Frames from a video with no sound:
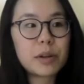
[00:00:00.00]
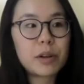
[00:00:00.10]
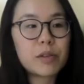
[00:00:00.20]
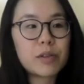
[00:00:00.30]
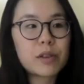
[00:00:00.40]

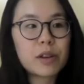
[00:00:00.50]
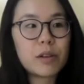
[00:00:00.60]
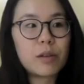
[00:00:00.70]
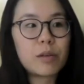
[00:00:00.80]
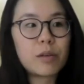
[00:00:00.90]

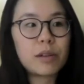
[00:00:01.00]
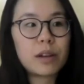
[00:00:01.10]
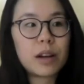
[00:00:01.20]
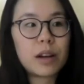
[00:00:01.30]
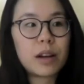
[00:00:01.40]
also,
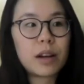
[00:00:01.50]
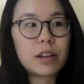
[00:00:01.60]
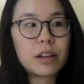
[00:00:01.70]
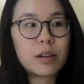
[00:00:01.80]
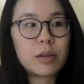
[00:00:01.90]

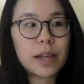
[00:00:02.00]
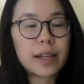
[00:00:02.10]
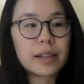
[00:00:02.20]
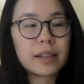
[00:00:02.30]
like,